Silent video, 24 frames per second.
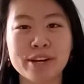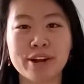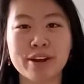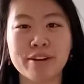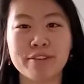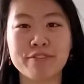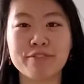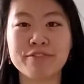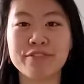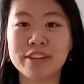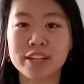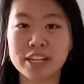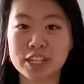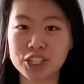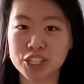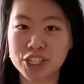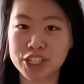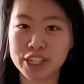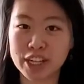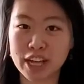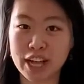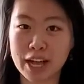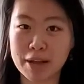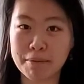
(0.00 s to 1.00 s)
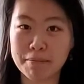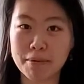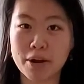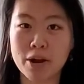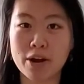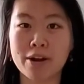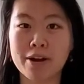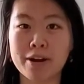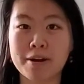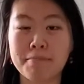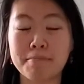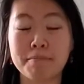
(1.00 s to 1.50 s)
are finishing up
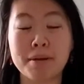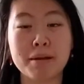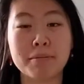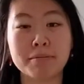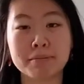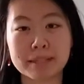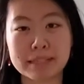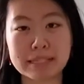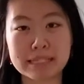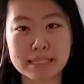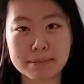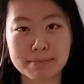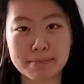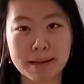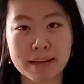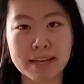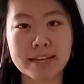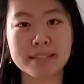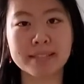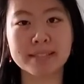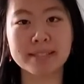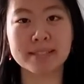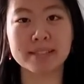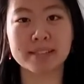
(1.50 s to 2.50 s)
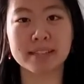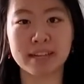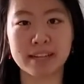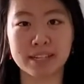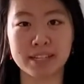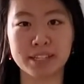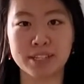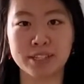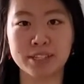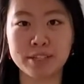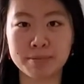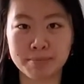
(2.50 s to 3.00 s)
our pumpkin spice
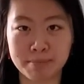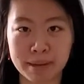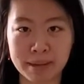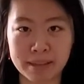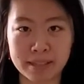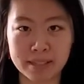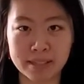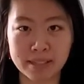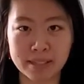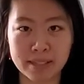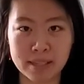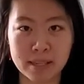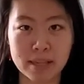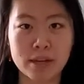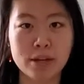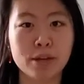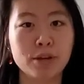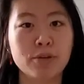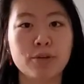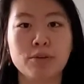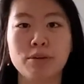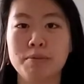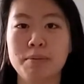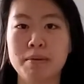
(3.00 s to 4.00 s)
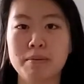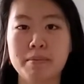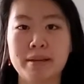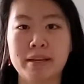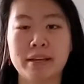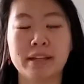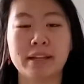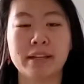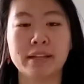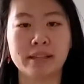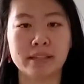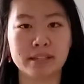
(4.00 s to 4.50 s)
custard buns. We'll be
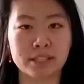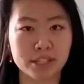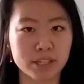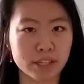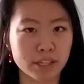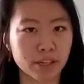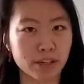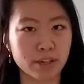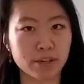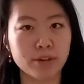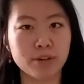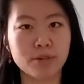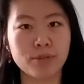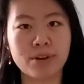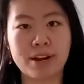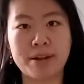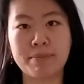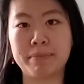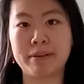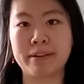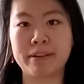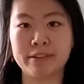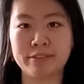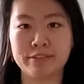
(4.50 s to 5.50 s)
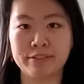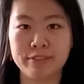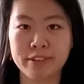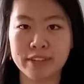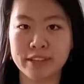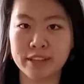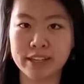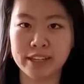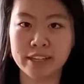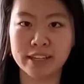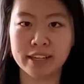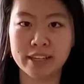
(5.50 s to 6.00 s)
making the dough, wrapping the
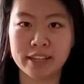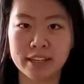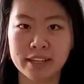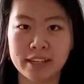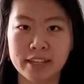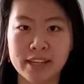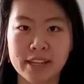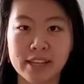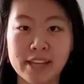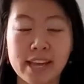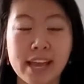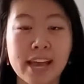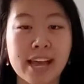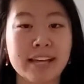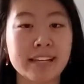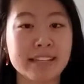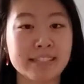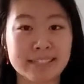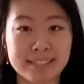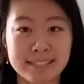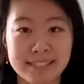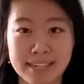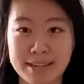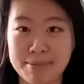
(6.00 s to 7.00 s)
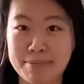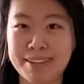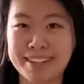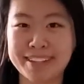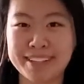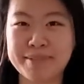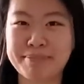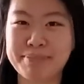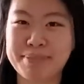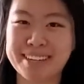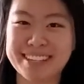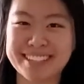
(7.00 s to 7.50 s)
filling in it, and steaming
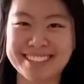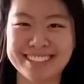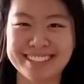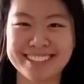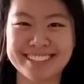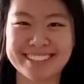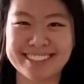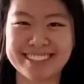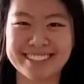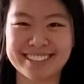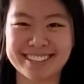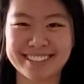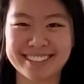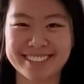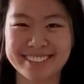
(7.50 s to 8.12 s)
the buns.